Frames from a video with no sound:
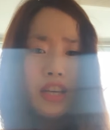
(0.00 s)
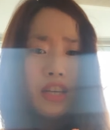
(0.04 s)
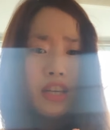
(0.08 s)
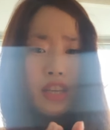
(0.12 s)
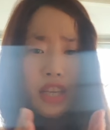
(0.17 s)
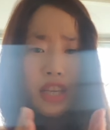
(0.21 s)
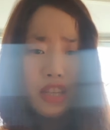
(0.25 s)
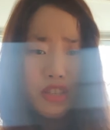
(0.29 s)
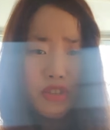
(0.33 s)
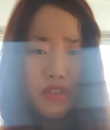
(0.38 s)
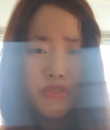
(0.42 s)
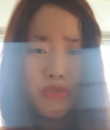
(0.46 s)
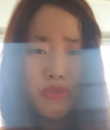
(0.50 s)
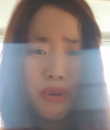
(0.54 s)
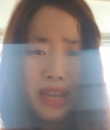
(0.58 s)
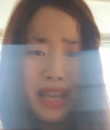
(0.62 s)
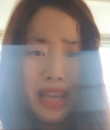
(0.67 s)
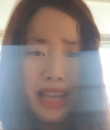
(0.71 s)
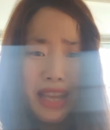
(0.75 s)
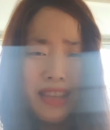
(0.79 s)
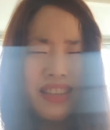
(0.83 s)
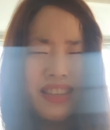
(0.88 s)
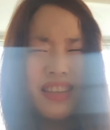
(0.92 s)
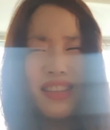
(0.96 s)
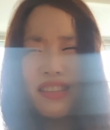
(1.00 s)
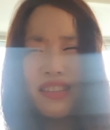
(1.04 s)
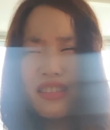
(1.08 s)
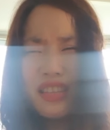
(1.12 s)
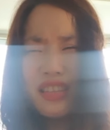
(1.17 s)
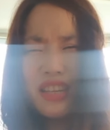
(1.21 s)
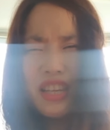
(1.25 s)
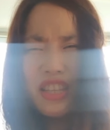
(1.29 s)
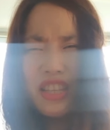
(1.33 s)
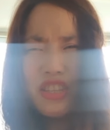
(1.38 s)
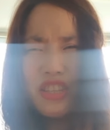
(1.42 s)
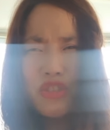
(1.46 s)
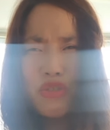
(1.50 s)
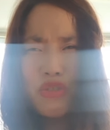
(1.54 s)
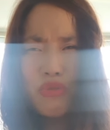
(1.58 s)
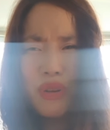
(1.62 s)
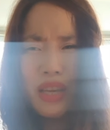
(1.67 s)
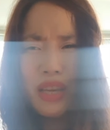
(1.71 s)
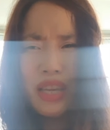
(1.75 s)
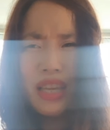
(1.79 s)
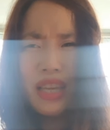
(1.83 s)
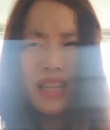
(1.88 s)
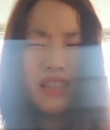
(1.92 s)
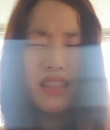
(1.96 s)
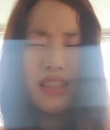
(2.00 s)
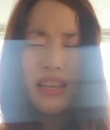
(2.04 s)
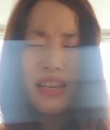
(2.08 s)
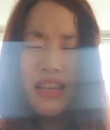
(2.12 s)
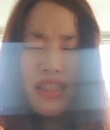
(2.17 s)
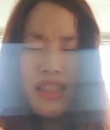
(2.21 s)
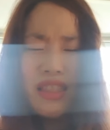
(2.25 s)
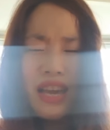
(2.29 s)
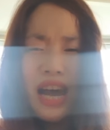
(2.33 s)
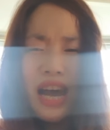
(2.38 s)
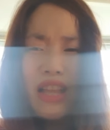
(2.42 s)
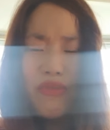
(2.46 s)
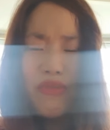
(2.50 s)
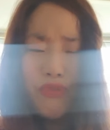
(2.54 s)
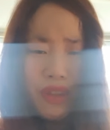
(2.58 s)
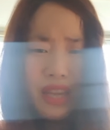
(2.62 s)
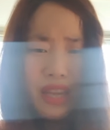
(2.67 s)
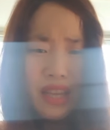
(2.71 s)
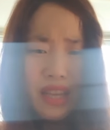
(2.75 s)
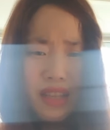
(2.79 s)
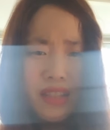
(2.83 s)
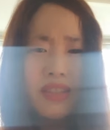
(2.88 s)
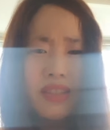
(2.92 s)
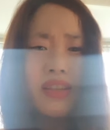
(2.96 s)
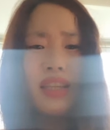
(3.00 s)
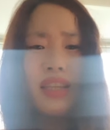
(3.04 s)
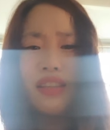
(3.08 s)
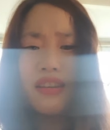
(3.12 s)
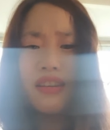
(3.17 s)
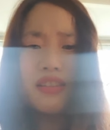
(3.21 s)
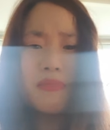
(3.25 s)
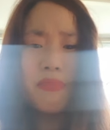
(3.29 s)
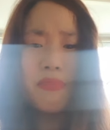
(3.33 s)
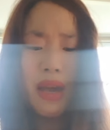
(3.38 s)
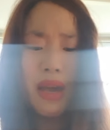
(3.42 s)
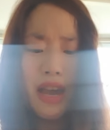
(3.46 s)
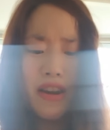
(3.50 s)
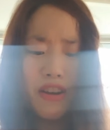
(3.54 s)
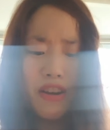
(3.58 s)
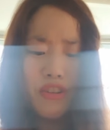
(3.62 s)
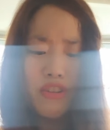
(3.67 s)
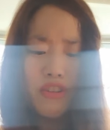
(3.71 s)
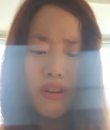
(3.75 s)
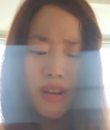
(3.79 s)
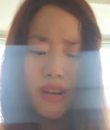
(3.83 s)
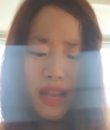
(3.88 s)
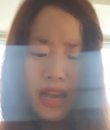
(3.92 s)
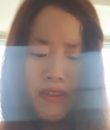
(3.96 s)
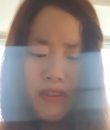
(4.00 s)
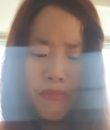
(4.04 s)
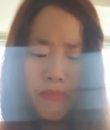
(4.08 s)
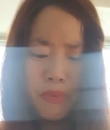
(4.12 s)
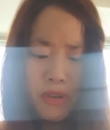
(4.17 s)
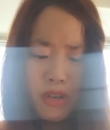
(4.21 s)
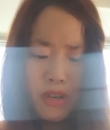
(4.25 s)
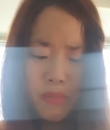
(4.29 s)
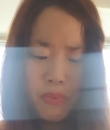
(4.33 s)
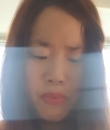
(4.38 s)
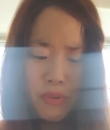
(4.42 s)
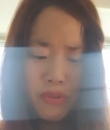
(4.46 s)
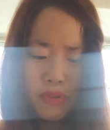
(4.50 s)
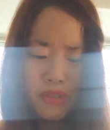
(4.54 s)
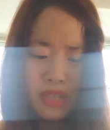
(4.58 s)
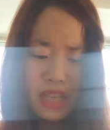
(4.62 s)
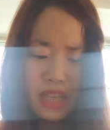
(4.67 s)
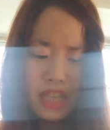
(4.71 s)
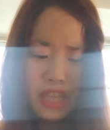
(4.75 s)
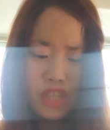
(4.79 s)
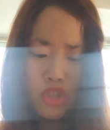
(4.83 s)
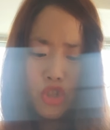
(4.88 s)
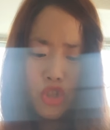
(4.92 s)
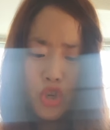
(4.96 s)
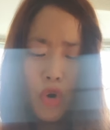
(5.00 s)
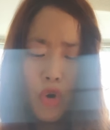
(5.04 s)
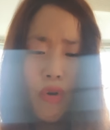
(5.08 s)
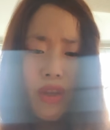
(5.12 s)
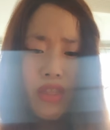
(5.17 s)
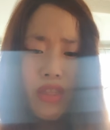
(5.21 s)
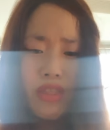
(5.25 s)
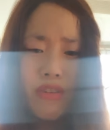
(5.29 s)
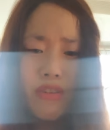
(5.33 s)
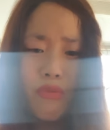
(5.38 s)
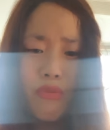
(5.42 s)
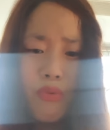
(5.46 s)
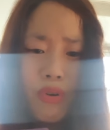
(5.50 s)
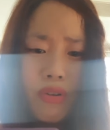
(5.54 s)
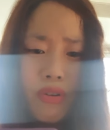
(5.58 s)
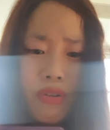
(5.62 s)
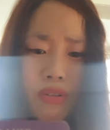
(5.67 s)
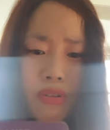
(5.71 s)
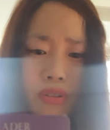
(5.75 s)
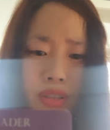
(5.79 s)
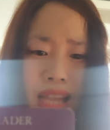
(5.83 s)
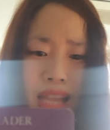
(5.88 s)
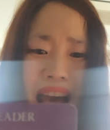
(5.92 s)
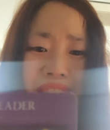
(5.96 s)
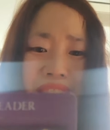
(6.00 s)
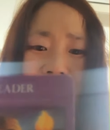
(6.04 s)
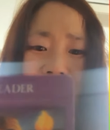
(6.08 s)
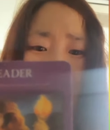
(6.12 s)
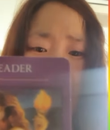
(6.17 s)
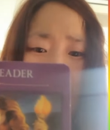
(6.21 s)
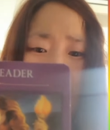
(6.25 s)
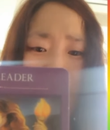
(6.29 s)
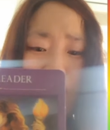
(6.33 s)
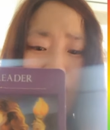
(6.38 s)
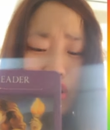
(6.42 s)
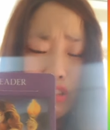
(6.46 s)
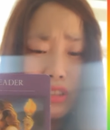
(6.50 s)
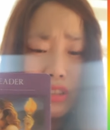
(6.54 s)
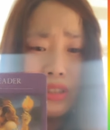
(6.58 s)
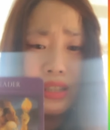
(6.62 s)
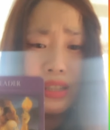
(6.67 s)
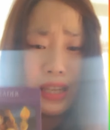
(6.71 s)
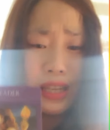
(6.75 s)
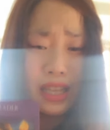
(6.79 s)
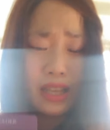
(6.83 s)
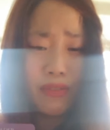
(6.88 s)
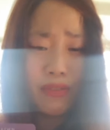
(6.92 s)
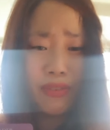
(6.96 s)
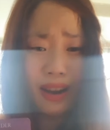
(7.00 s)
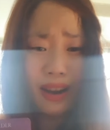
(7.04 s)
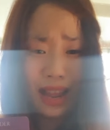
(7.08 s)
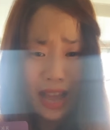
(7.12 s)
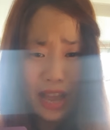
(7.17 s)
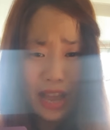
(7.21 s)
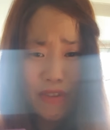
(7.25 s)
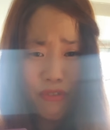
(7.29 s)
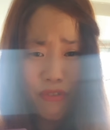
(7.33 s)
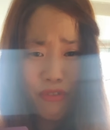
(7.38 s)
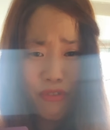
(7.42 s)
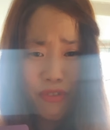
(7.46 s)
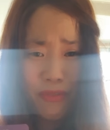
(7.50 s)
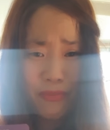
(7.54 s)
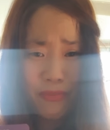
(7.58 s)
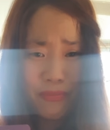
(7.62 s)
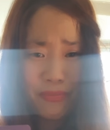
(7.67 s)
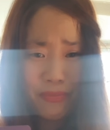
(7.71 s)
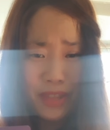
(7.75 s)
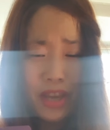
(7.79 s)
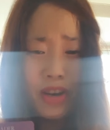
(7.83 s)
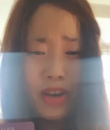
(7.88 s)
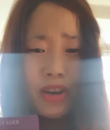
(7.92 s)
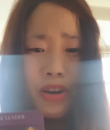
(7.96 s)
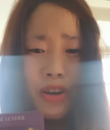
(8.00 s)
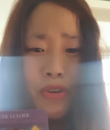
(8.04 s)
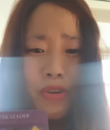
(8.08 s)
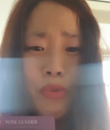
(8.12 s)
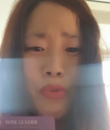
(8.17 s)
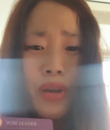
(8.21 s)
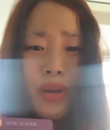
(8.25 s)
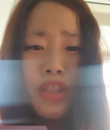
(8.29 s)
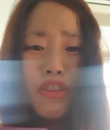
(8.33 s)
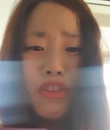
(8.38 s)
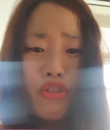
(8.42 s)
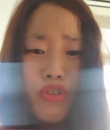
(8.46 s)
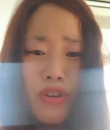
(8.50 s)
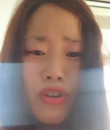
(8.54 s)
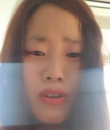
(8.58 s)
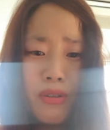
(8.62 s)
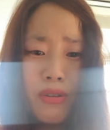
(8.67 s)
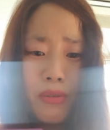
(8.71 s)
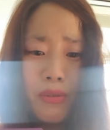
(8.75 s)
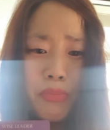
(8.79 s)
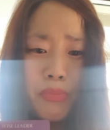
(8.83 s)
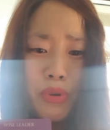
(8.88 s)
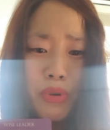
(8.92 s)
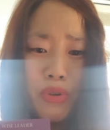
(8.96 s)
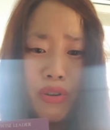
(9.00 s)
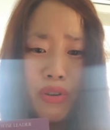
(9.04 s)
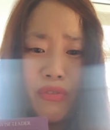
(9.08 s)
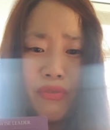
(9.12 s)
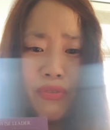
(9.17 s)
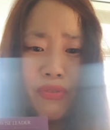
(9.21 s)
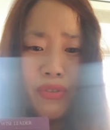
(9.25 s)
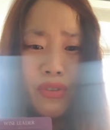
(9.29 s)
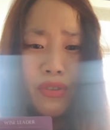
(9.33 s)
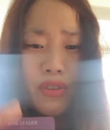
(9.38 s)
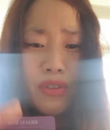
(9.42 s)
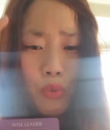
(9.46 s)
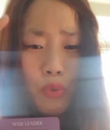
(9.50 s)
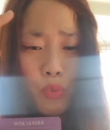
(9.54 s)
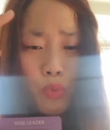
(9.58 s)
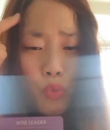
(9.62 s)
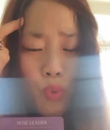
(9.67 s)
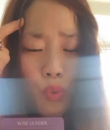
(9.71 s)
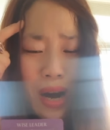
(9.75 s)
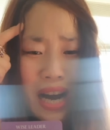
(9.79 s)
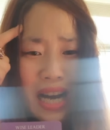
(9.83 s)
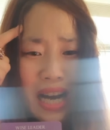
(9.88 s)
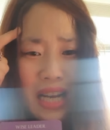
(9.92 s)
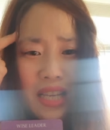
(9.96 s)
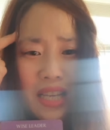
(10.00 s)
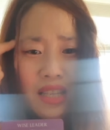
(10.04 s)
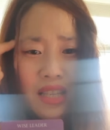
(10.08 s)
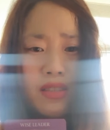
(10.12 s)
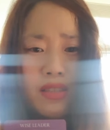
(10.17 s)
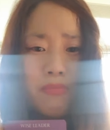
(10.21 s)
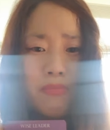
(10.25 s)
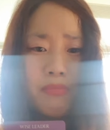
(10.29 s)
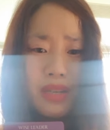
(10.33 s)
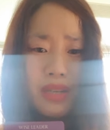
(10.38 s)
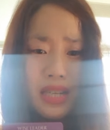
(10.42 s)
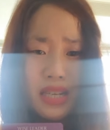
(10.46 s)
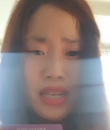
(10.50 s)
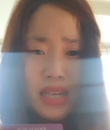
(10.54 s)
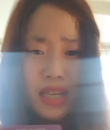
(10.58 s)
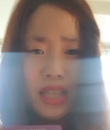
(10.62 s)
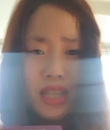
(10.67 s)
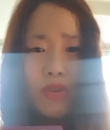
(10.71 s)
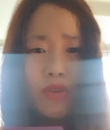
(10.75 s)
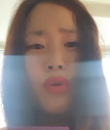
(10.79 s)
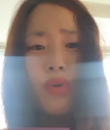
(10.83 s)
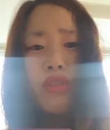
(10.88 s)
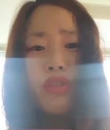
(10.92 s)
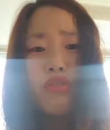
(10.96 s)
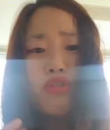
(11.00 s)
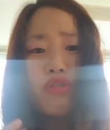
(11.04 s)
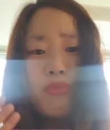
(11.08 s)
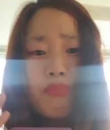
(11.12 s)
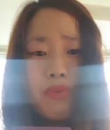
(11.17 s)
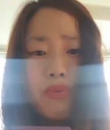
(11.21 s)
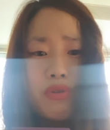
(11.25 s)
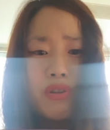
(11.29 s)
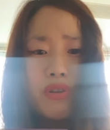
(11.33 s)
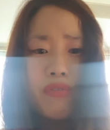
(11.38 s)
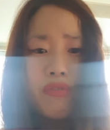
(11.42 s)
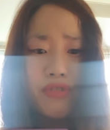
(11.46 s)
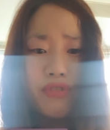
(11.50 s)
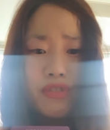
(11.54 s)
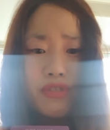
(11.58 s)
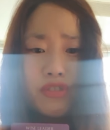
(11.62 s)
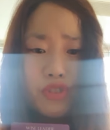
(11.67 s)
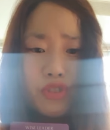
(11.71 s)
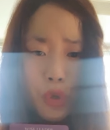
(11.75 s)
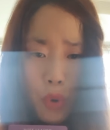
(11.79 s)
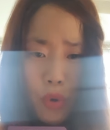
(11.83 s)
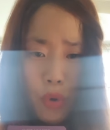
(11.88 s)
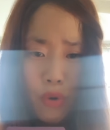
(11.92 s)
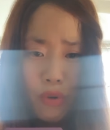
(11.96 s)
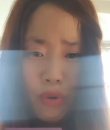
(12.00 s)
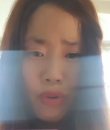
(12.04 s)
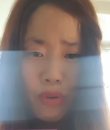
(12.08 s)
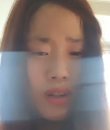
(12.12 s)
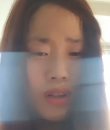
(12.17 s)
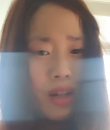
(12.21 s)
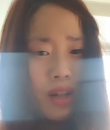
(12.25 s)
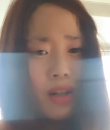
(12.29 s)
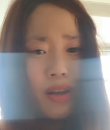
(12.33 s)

industry is it industry in in that field it doesn't matter your life purpose is showing the world how to live life with your beautiful wise mind with your beautiful soul